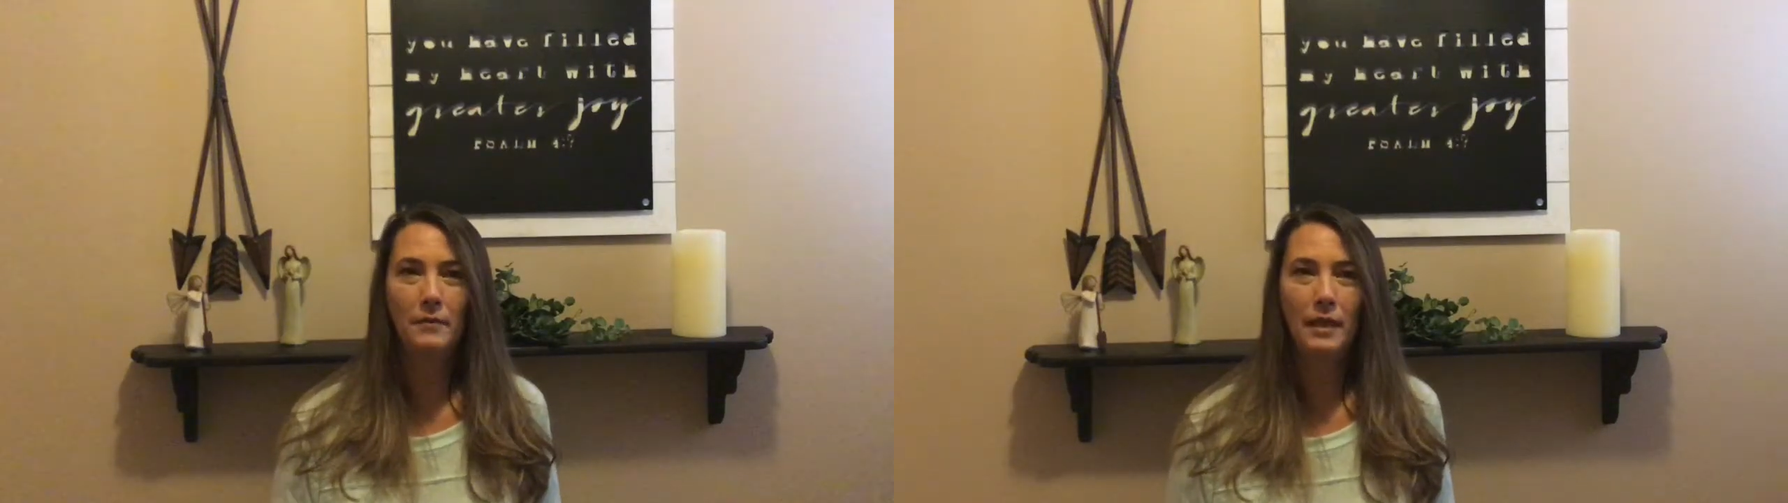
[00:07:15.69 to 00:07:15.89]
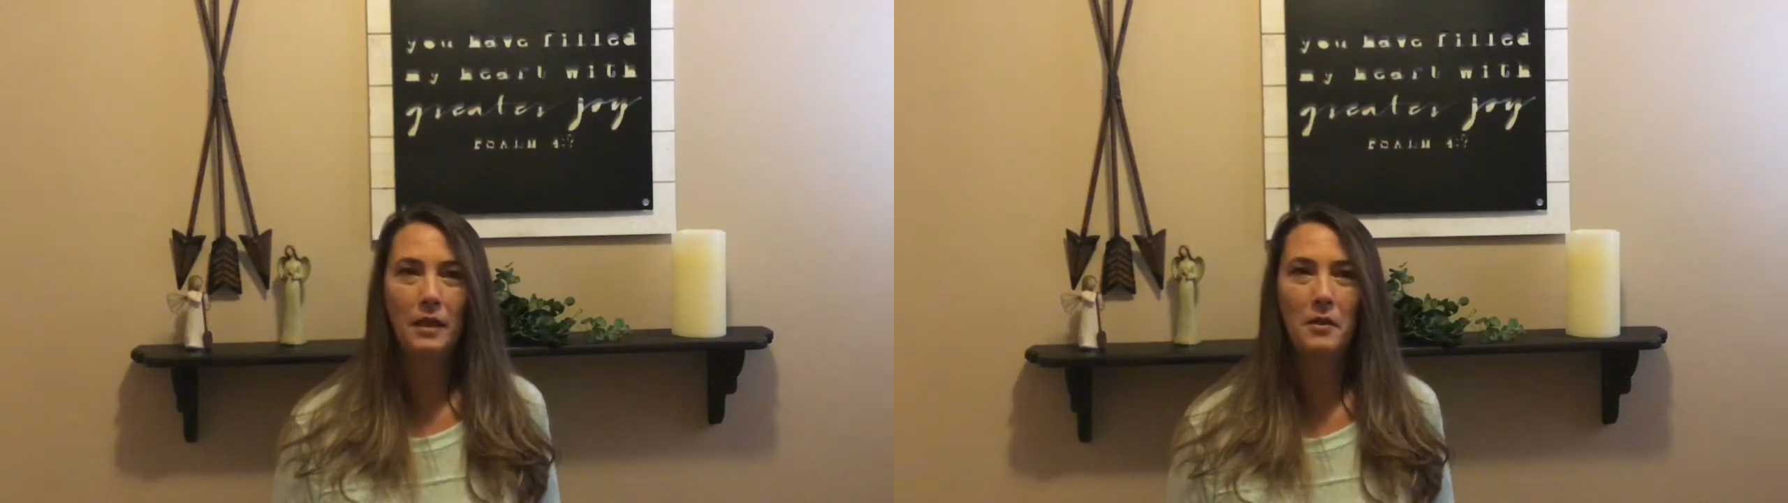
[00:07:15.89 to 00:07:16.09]

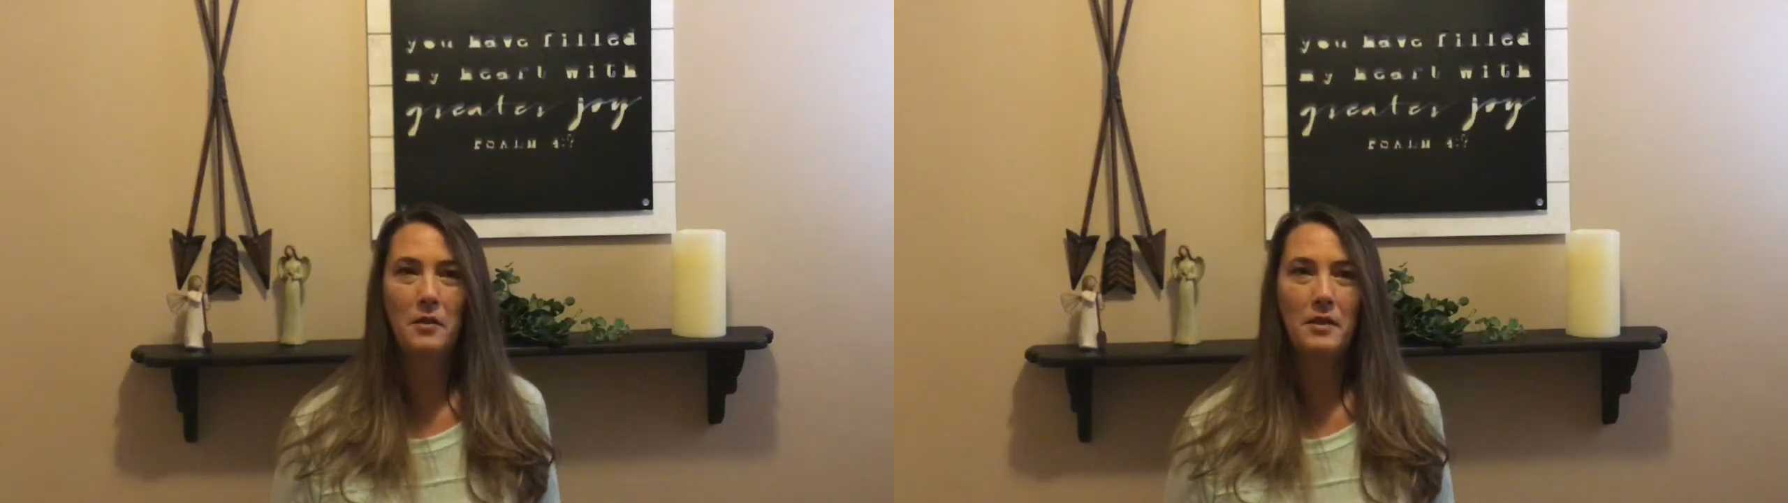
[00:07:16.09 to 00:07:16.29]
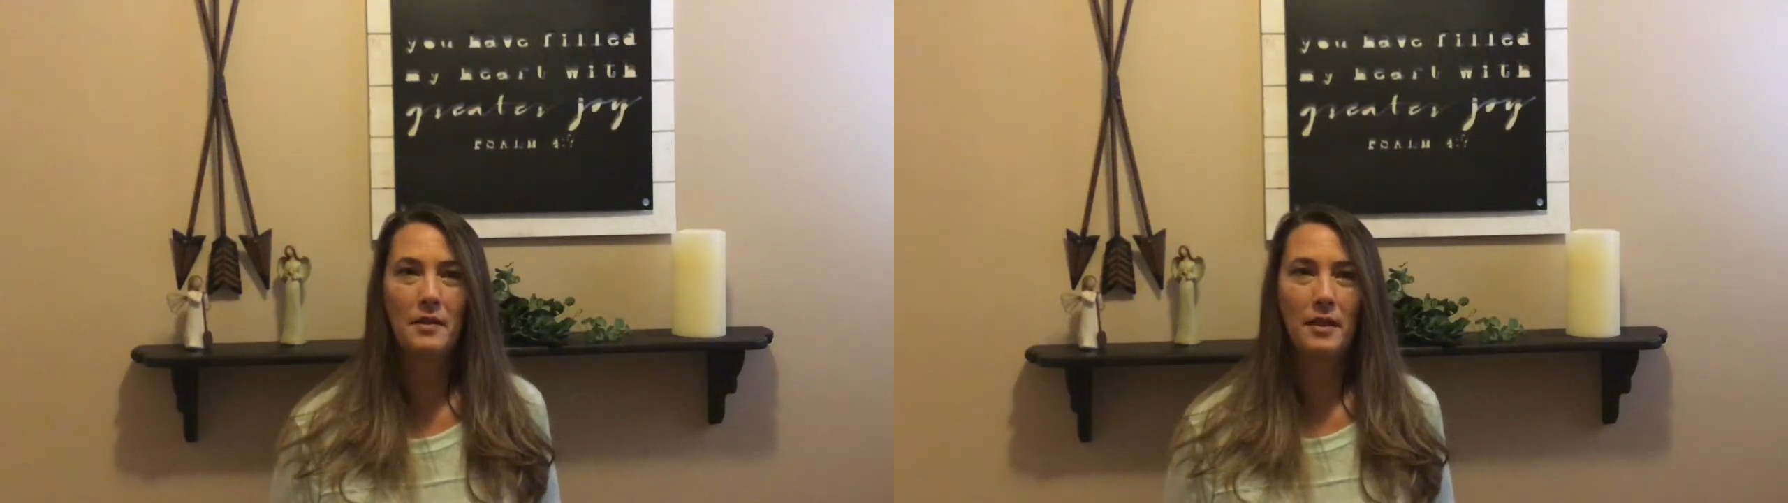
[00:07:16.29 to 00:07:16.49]
they go
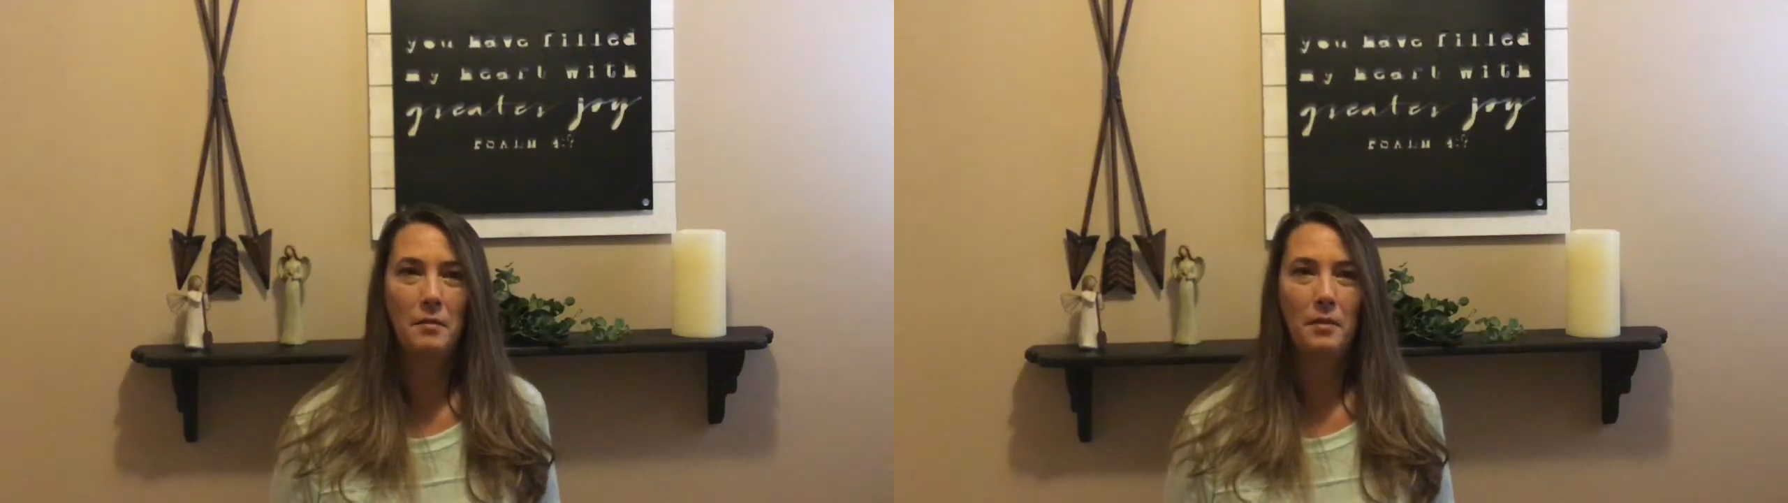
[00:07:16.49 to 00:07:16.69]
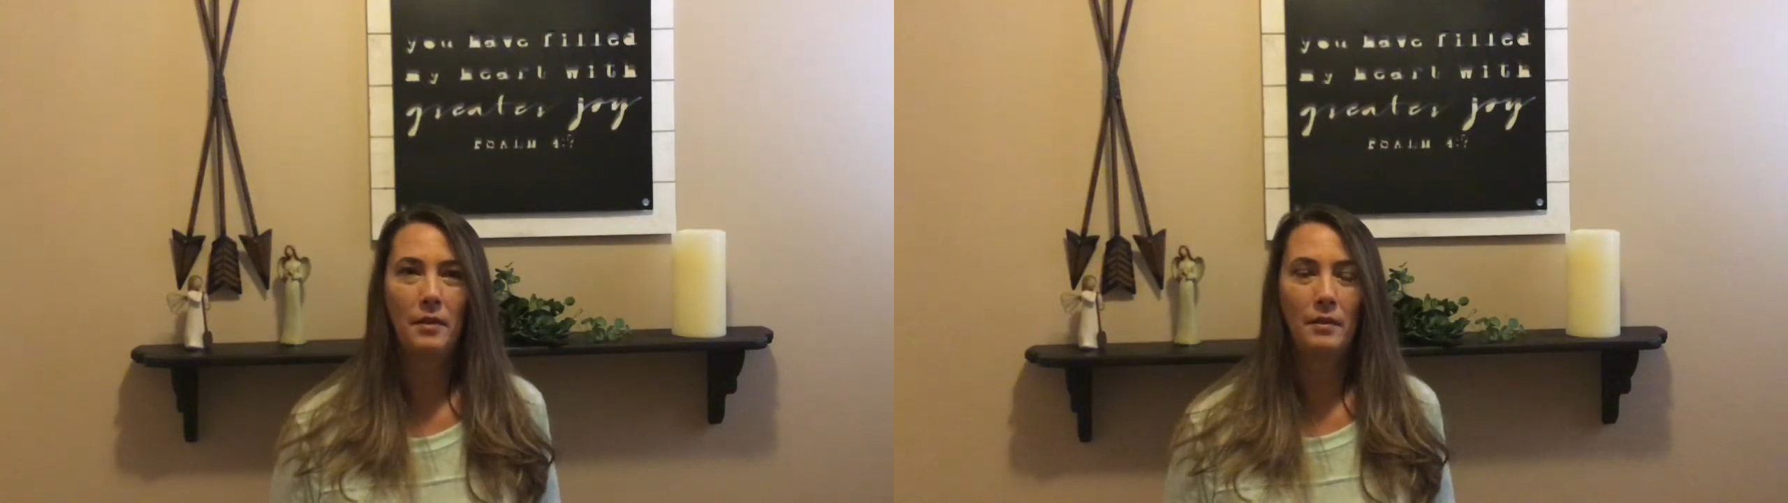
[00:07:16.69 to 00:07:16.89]
to
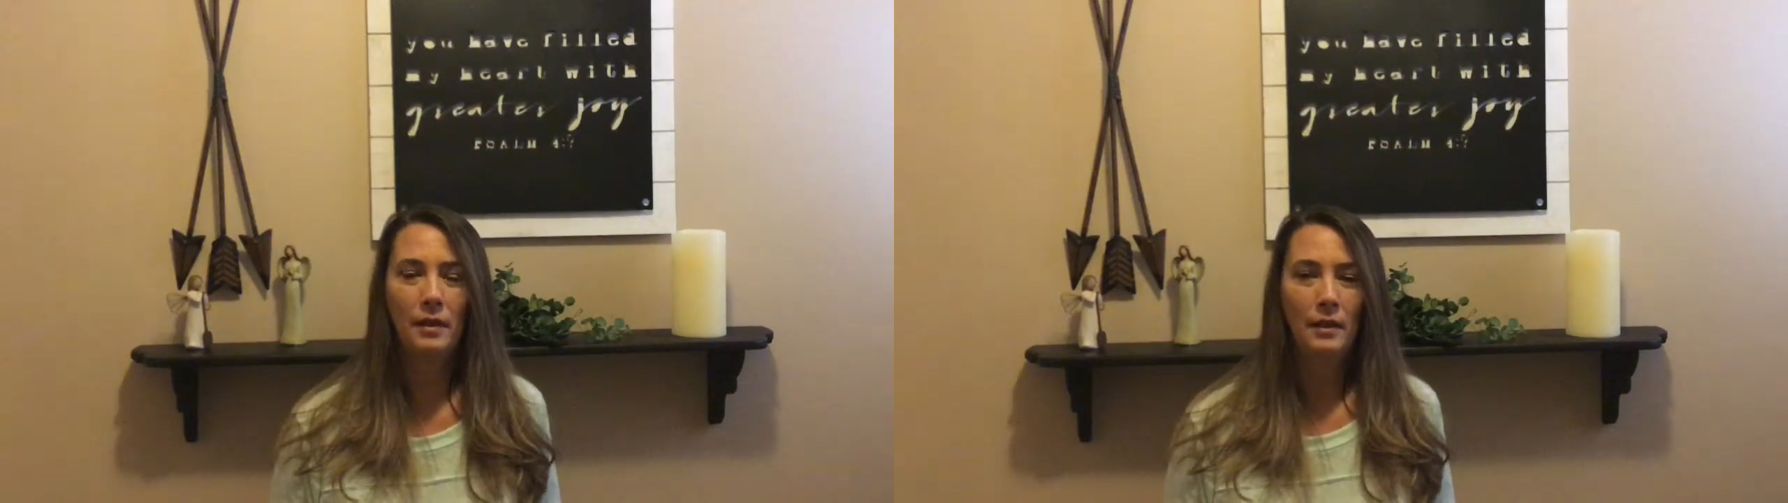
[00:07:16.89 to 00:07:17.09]
sleep, and